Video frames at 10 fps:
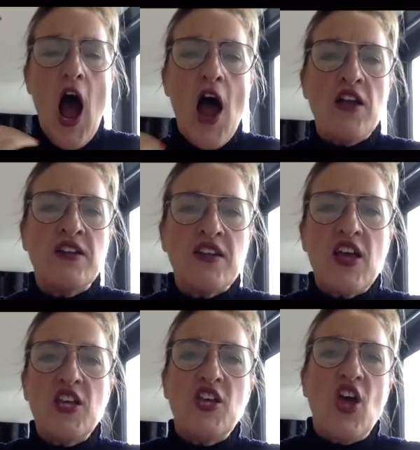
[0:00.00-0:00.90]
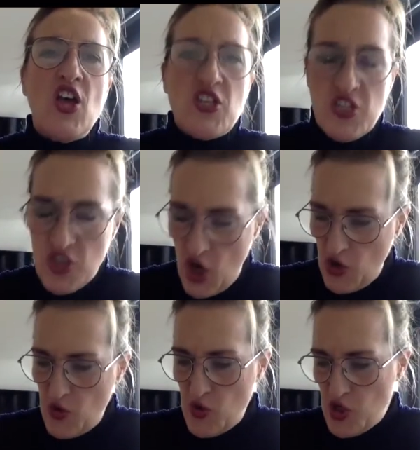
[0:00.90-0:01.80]
And
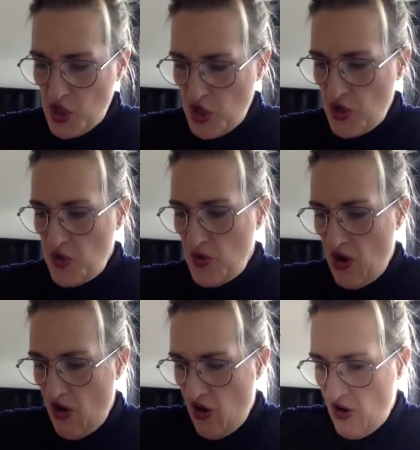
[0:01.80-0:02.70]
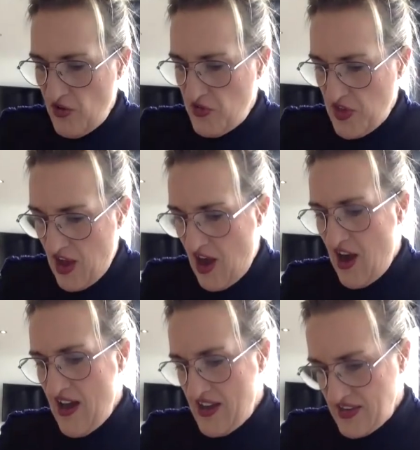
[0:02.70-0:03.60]
so too are the
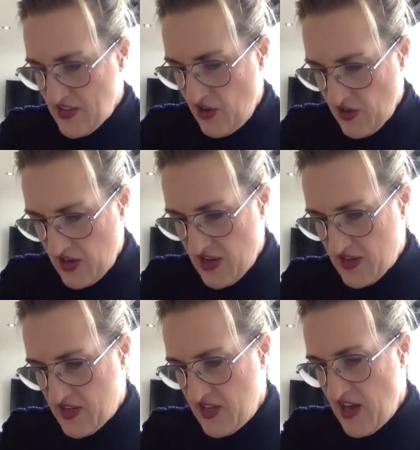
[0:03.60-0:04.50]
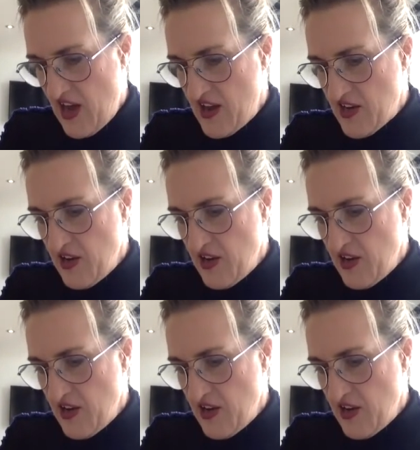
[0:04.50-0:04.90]
eyes all connected to that.